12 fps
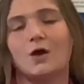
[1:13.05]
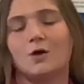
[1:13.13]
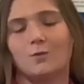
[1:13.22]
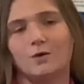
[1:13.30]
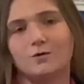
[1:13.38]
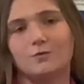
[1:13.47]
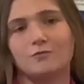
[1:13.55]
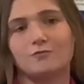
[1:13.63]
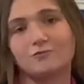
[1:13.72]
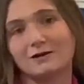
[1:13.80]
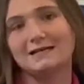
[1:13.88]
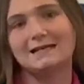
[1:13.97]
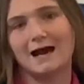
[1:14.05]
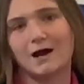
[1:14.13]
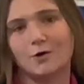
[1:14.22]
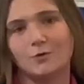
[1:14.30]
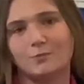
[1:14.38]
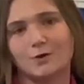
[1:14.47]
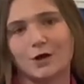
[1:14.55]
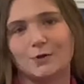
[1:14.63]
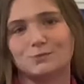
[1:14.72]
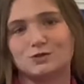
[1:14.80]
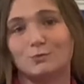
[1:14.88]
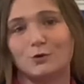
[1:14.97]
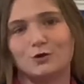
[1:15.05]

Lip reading: will really help support